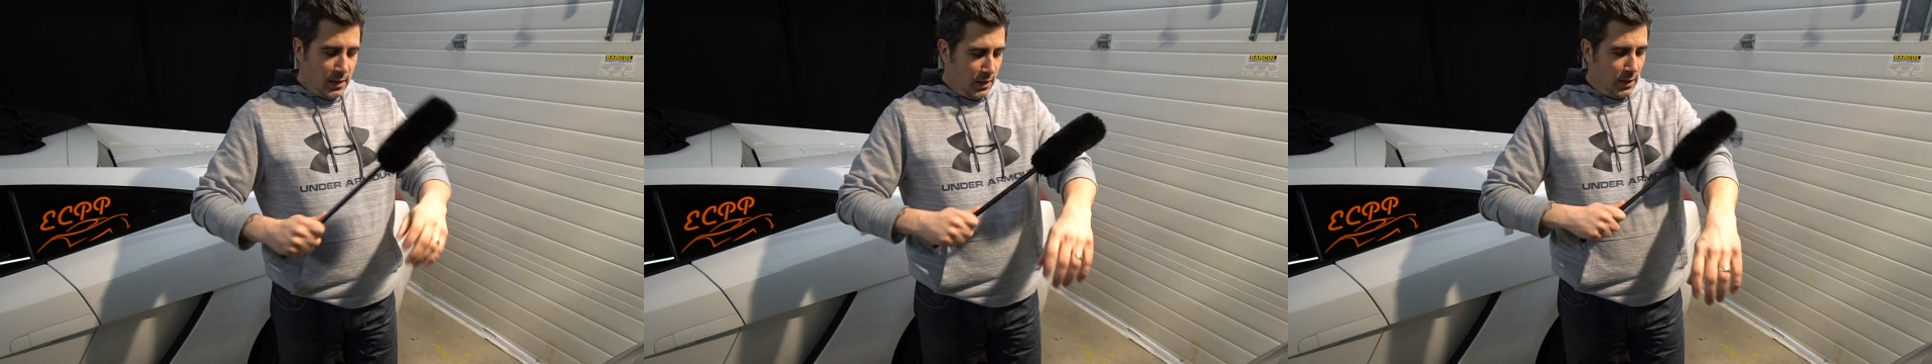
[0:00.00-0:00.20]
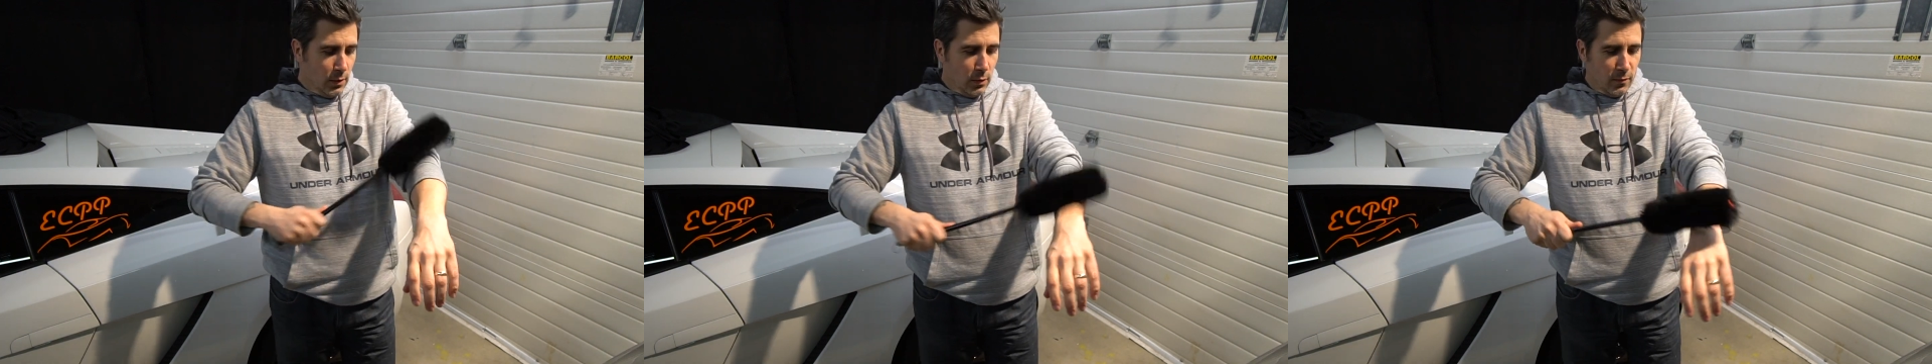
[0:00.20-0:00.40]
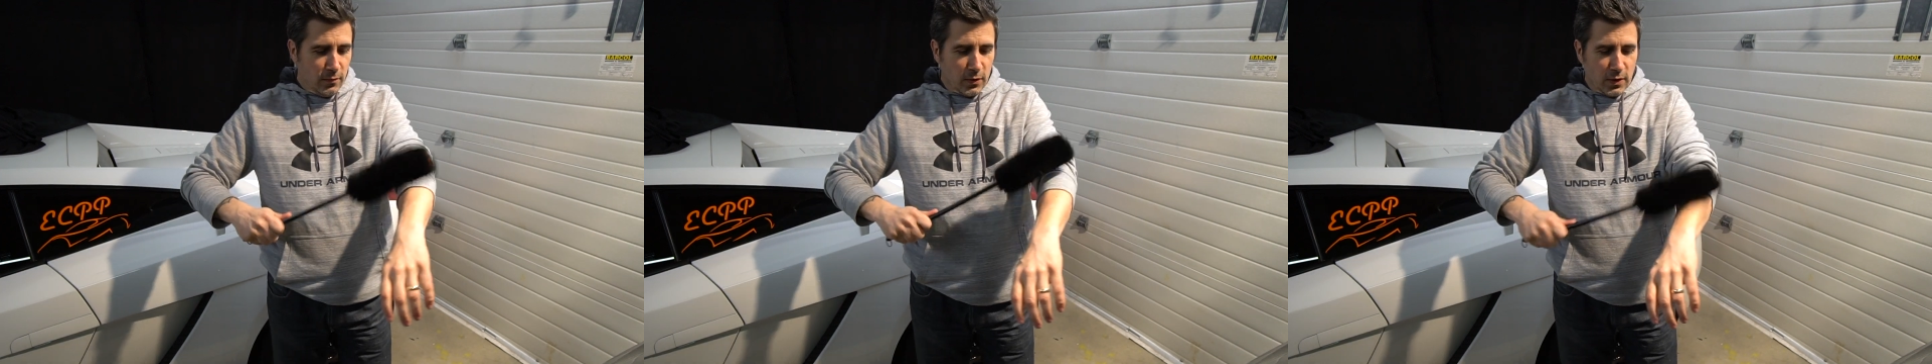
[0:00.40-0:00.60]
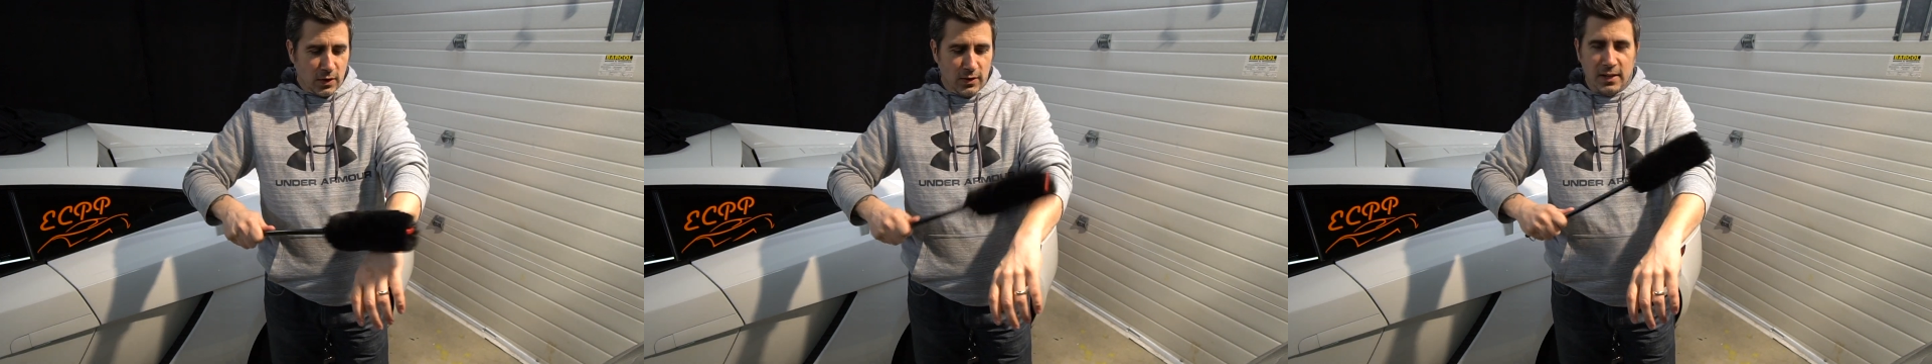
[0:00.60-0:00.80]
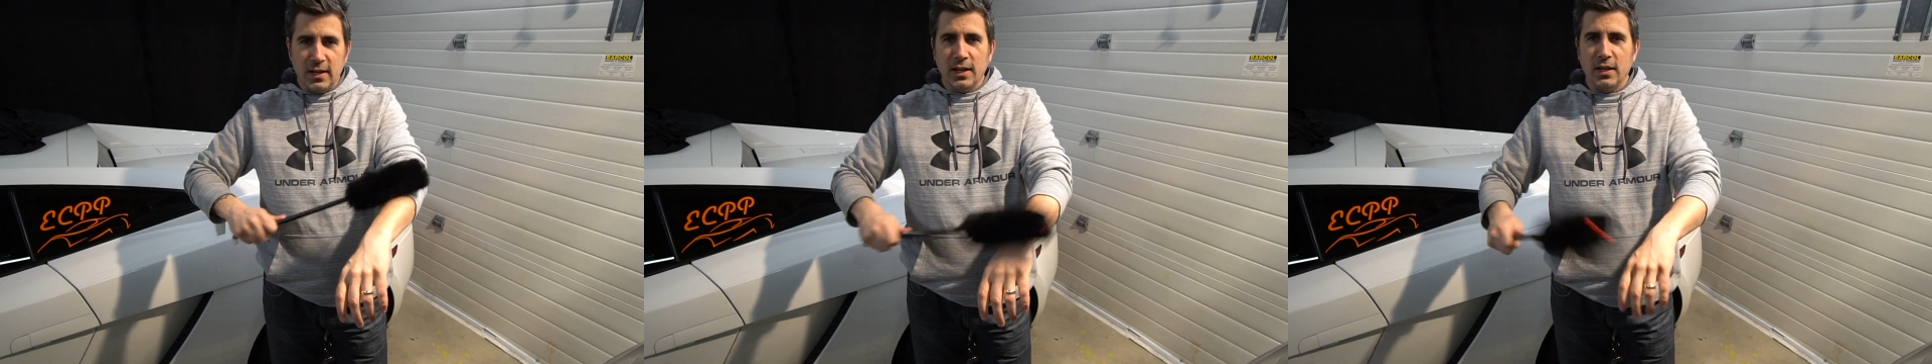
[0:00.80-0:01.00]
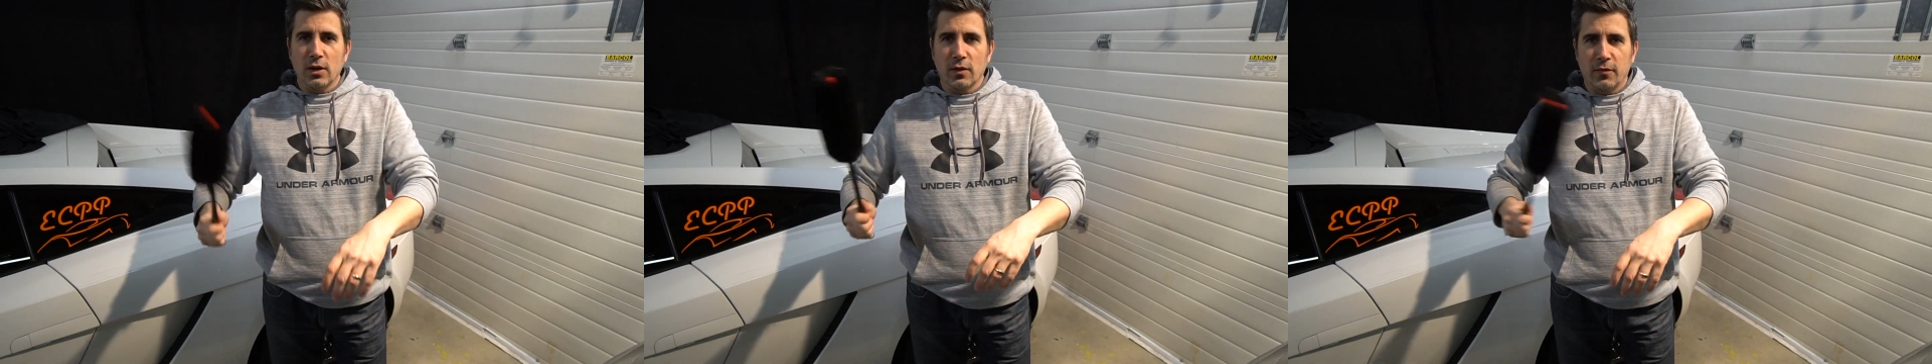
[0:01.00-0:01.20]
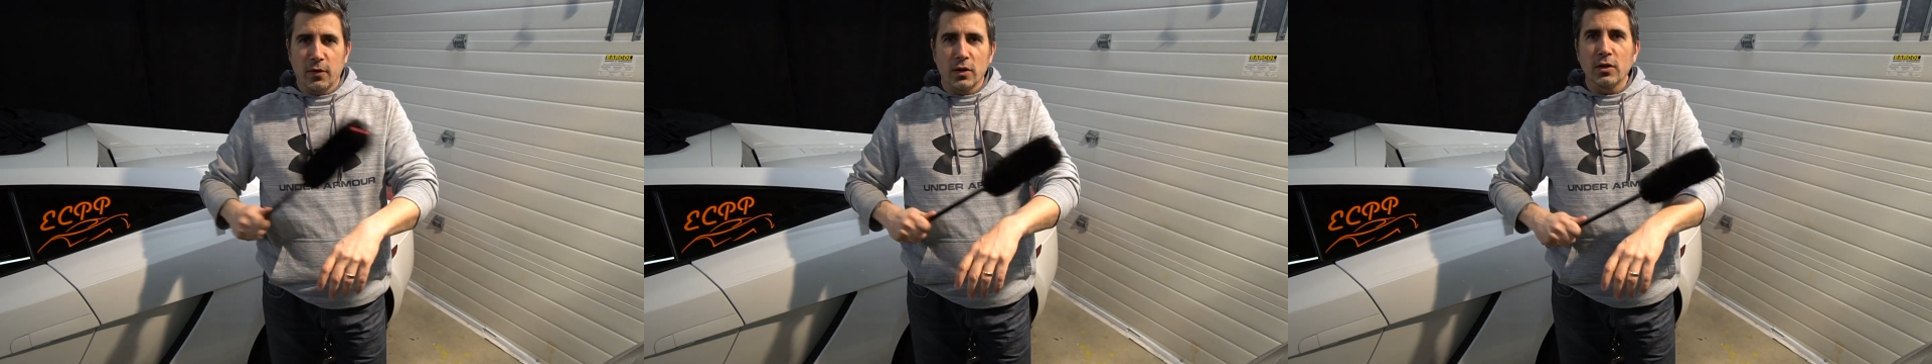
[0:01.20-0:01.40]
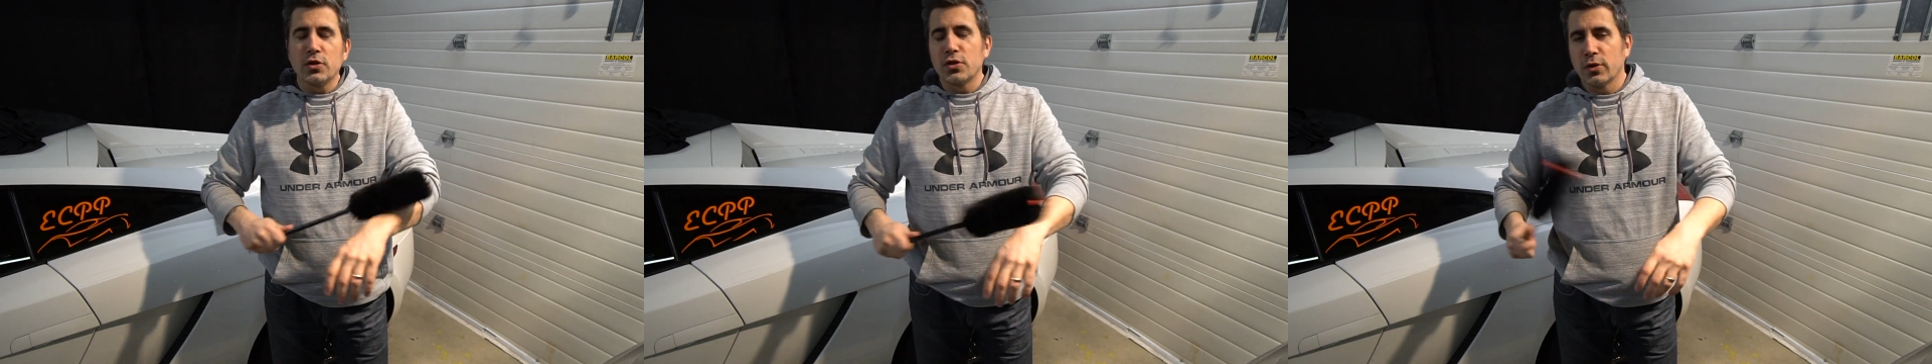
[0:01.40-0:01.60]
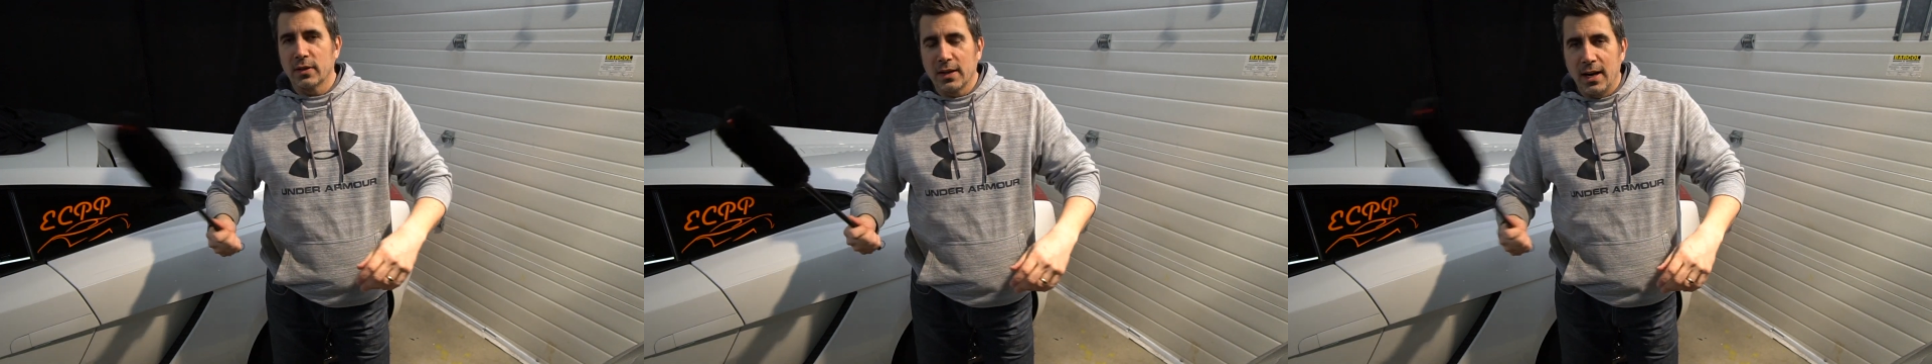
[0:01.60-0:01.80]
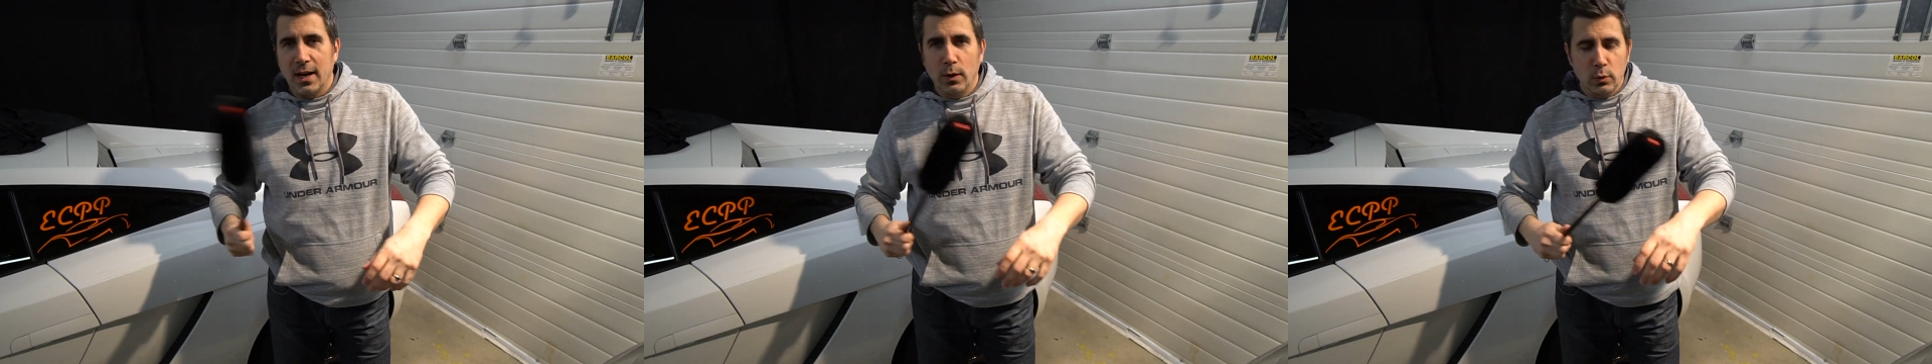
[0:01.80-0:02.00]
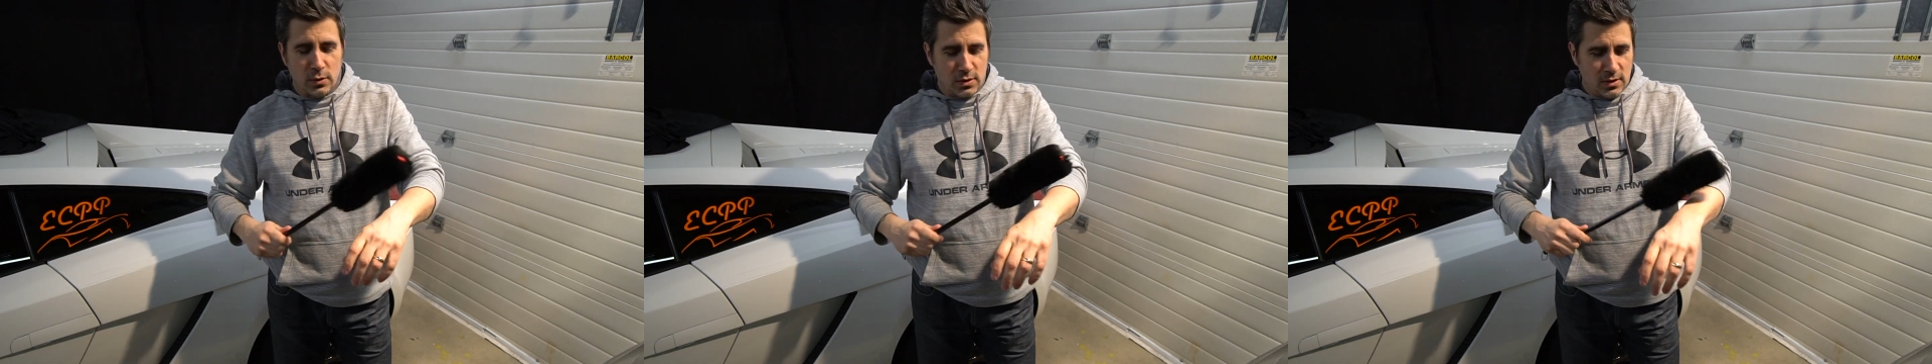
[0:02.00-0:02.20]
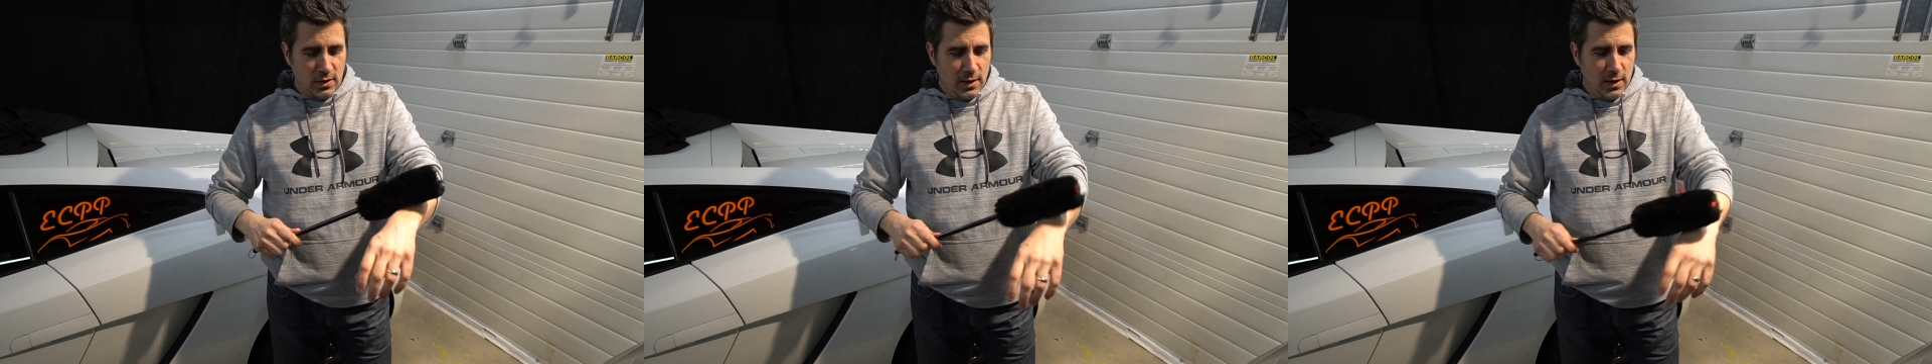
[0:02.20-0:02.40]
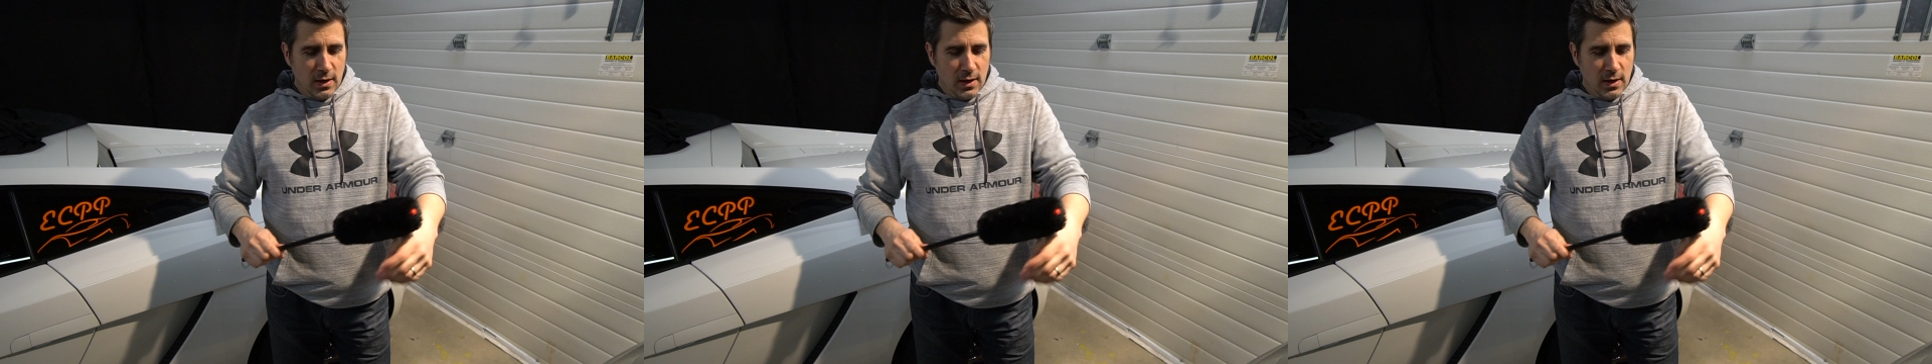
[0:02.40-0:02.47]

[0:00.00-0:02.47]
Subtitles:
you know, for cleaning your furniture in the house.